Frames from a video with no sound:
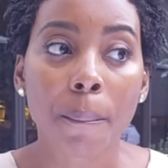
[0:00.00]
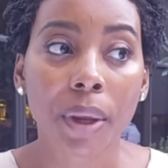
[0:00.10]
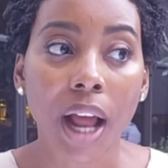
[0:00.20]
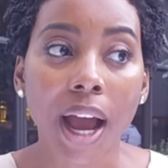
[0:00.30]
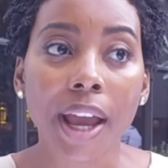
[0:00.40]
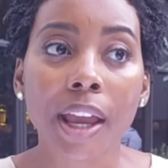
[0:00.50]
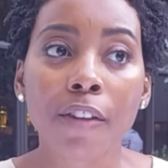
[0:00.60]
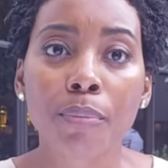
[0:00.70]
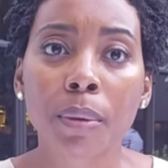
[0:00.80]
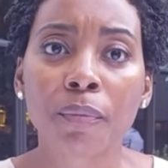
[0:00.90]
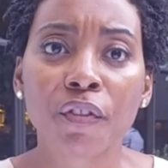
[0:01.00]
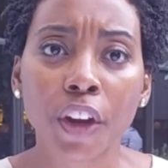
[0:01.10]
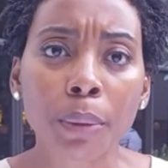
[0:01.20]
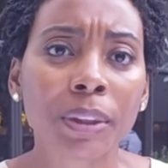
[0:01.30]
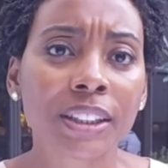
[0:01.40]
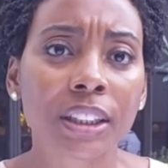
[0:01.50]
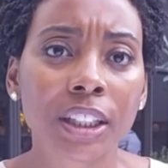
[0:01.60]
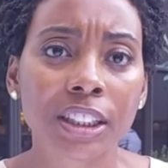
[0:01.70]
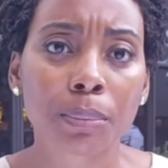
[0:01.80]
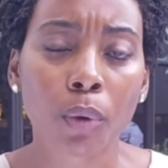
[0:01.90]
But I have been very
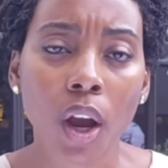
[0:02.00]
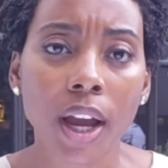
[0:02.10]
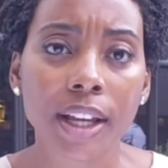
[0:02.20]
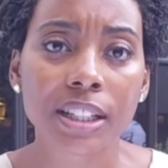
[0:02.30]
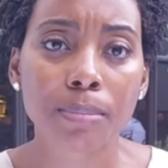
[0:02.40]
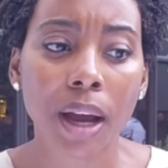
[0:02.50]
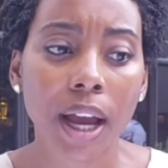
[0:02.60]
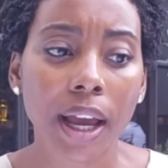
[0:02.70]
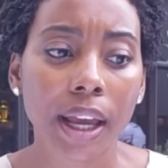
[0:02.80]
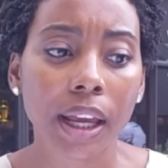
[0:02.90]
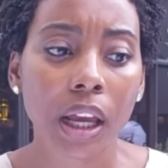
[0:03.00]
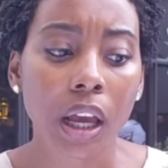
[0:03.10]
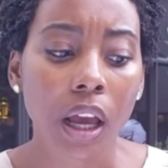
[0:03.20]
pleasantly surprised by